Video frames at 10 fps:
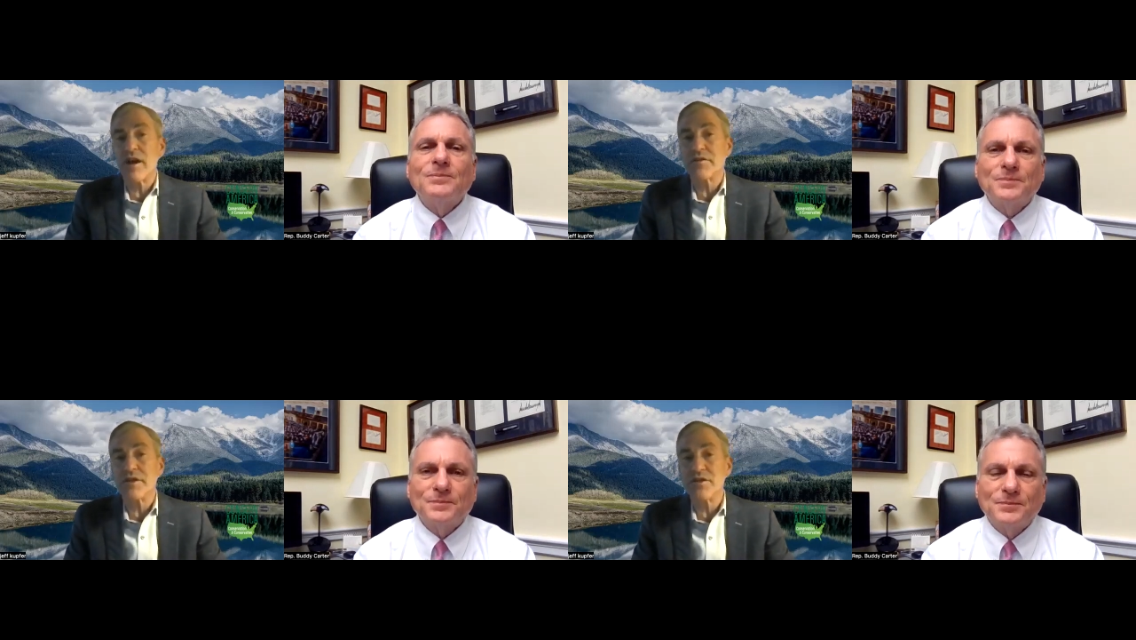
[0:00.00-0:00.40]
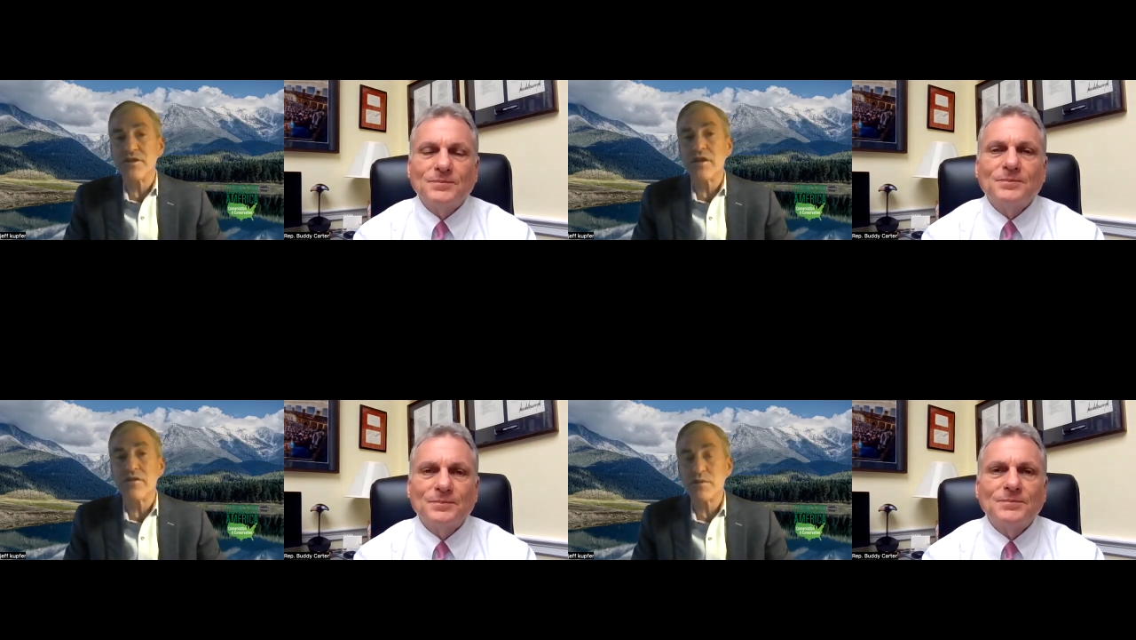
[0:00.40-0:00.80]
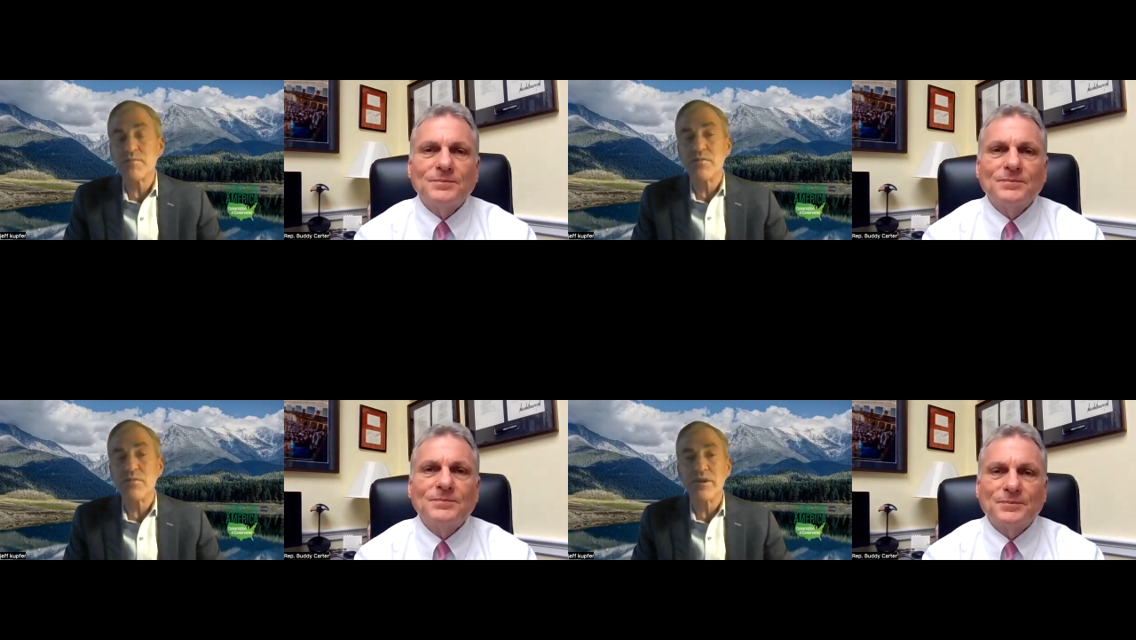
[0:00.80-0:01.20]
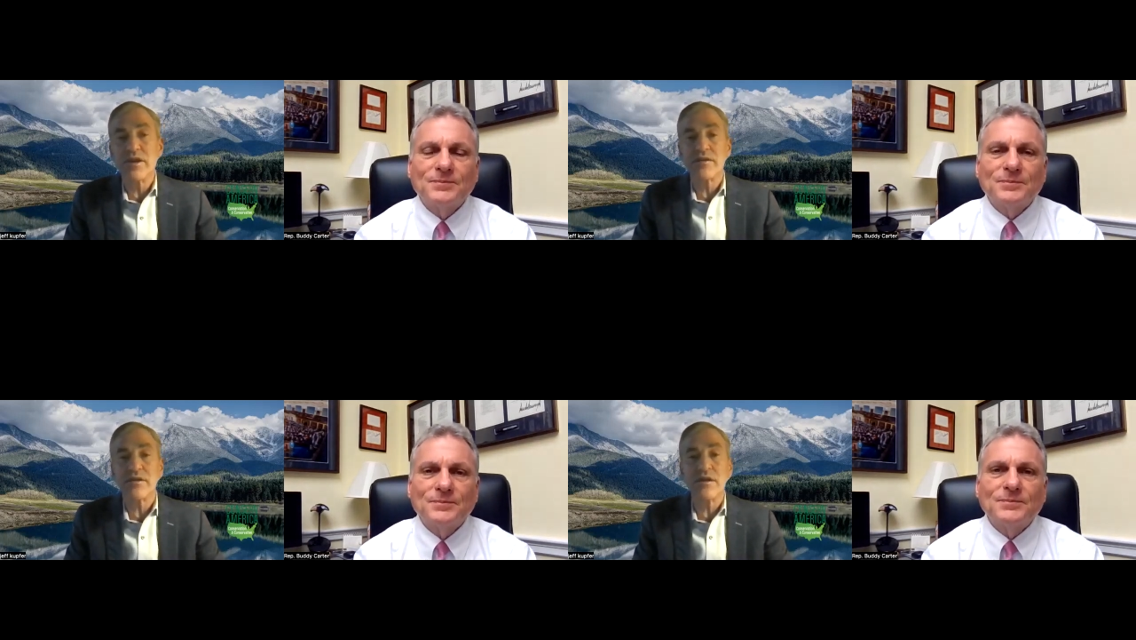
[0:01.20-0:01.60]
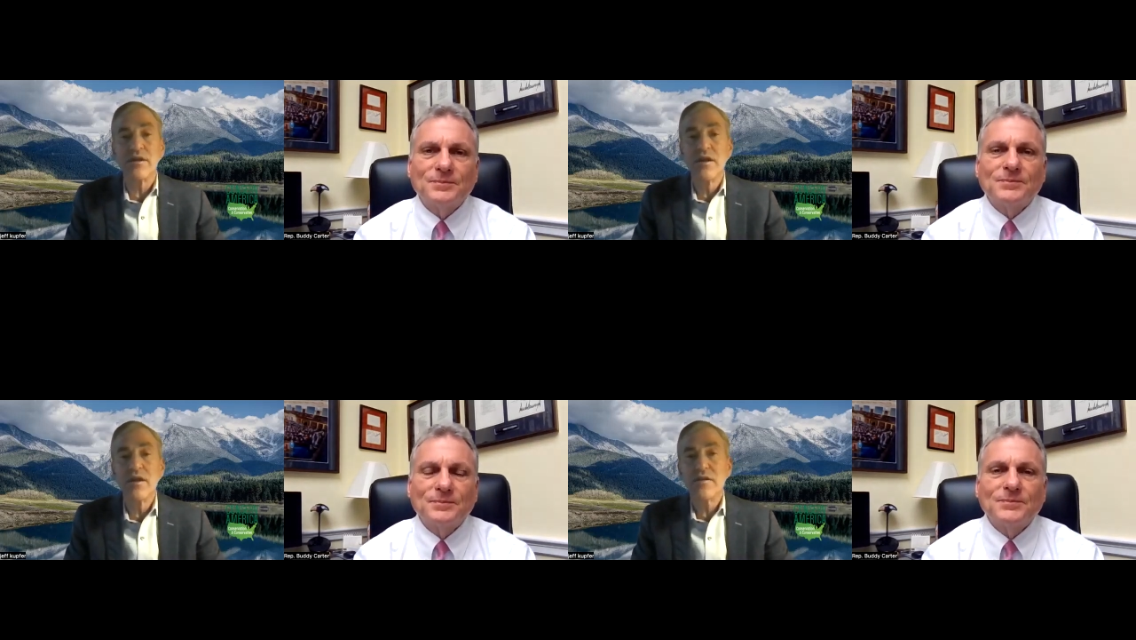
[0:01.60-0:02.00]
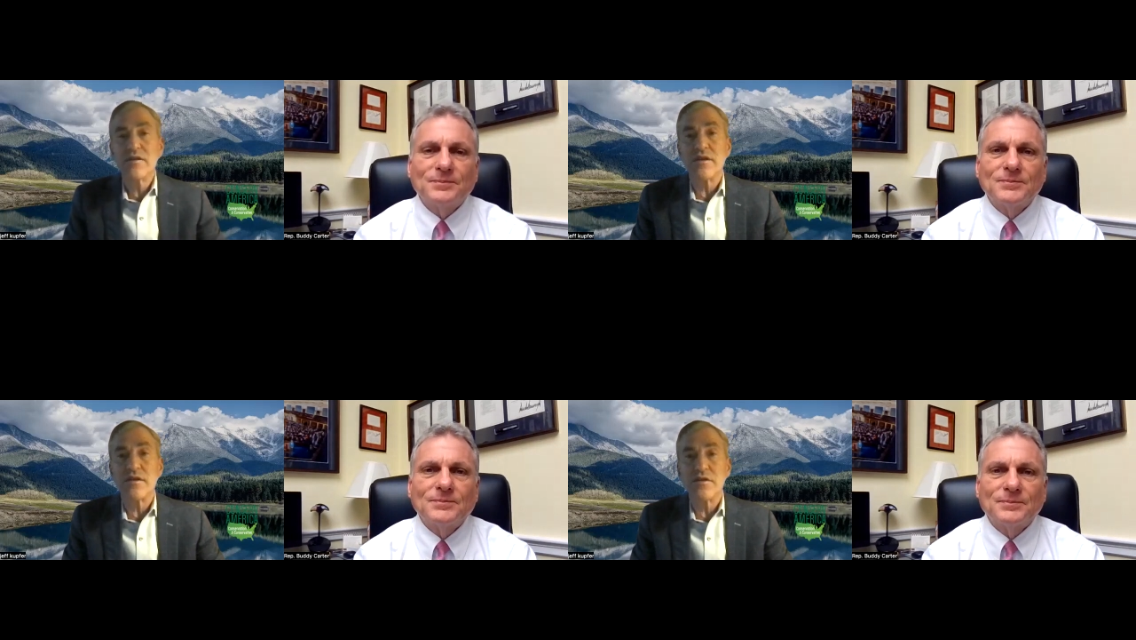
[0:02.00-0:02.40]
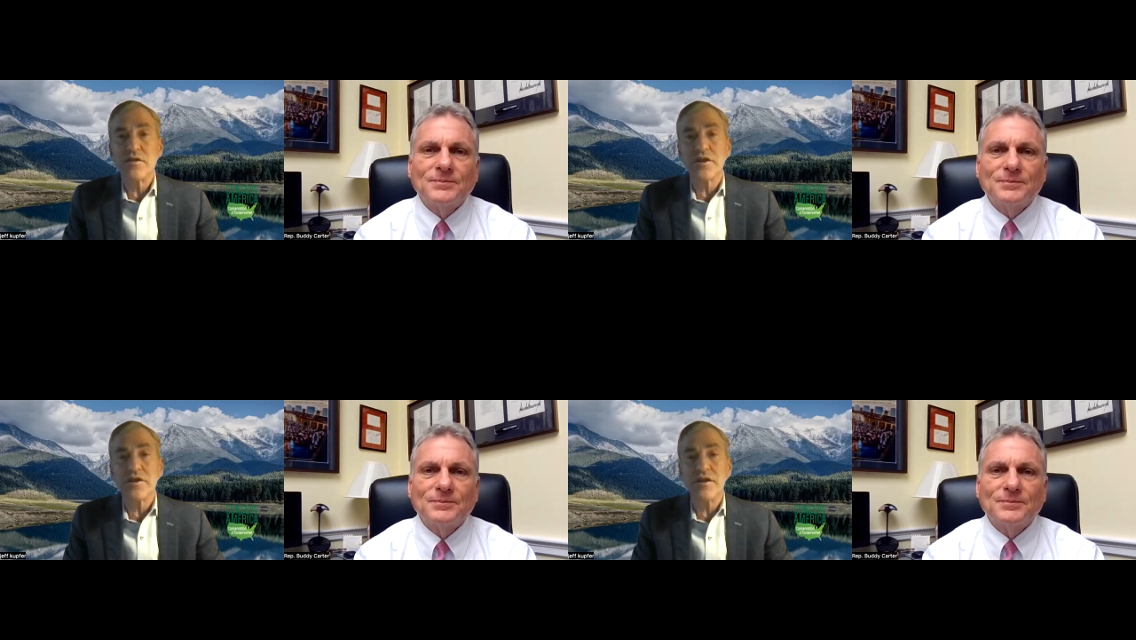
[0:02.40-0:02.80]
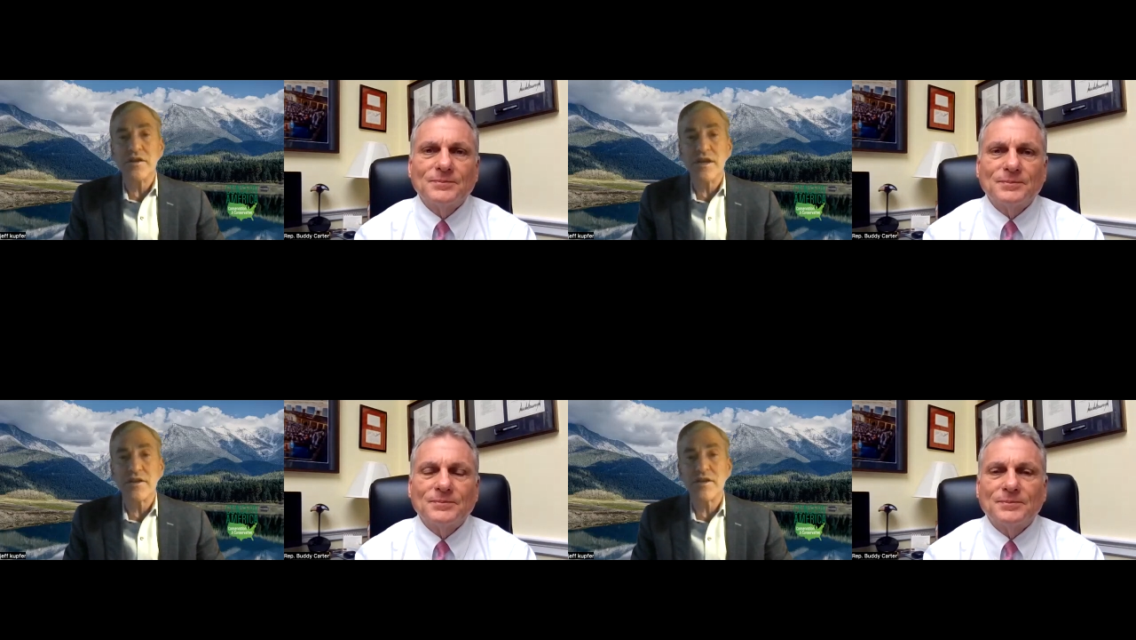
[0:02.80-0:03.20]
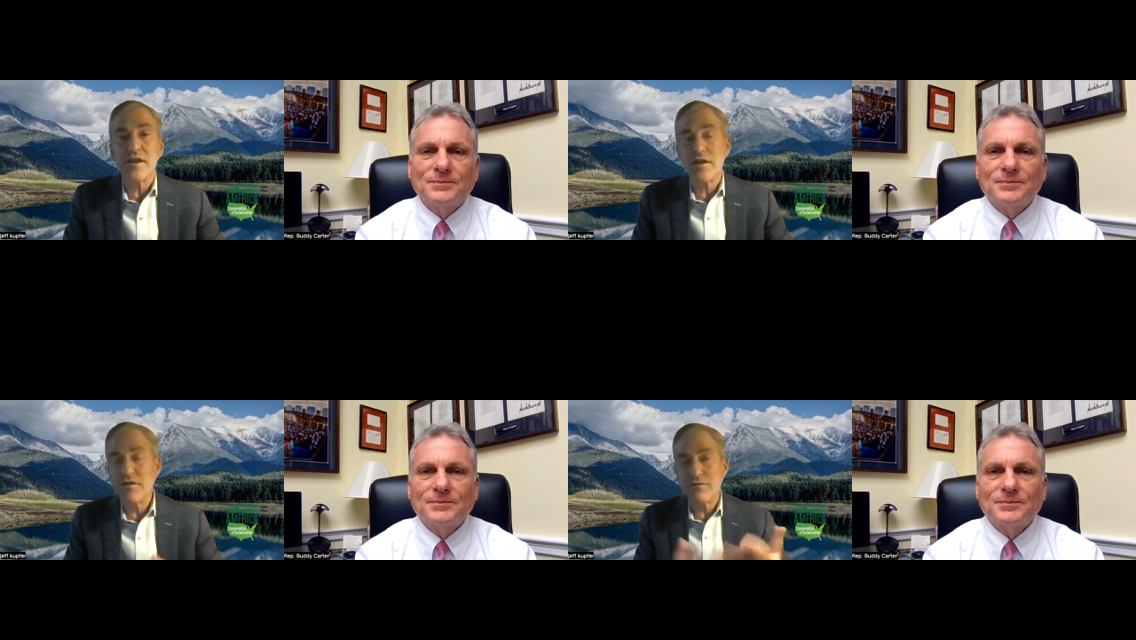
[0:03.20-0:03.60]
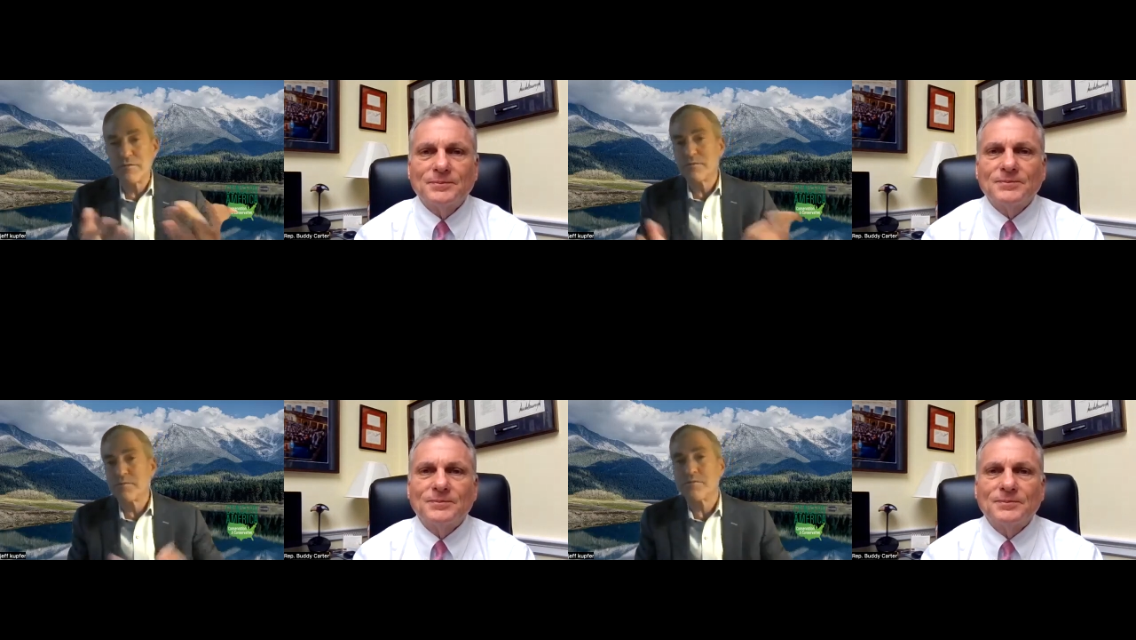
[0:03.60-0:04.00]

Speaker 1: throughout this year as people begin to to look at the ESA, and you've